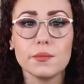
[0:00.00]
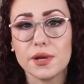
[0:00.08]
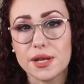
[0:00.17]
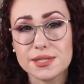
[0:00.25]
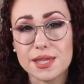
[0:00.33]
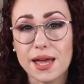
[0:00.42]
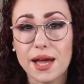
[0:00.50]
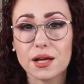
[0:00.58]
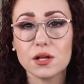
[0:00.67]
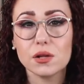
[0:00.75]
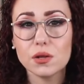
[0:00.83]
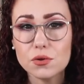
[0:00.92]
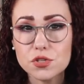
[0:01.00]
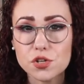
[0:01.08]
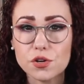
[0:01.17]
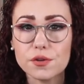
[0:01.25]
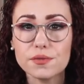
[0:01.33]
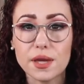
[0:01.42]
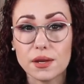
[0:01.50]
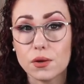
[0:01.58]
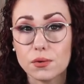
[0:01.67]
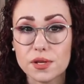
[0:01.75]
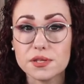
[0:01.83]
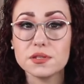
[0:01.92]
But as they got closer, they
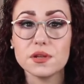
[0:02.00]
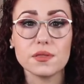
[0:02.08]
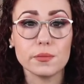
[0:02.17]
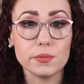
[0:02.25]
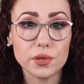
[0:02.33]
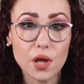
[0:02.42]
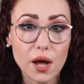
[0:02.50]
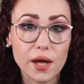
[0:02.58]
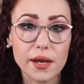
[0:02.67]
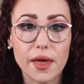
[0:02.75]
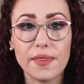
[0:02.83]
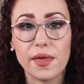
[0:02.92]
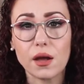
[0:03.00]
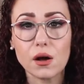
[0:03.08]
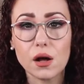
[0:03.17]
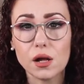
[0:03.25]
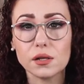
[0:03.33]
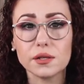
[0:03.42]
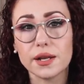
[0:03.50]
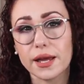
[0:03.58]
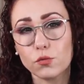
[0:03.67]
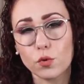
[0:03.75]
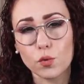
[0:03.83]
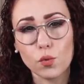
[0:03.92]
noticed the blood and they called
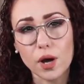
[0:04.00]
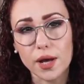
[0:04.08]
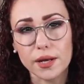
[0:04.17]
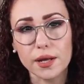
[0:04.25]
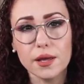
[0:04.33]
911.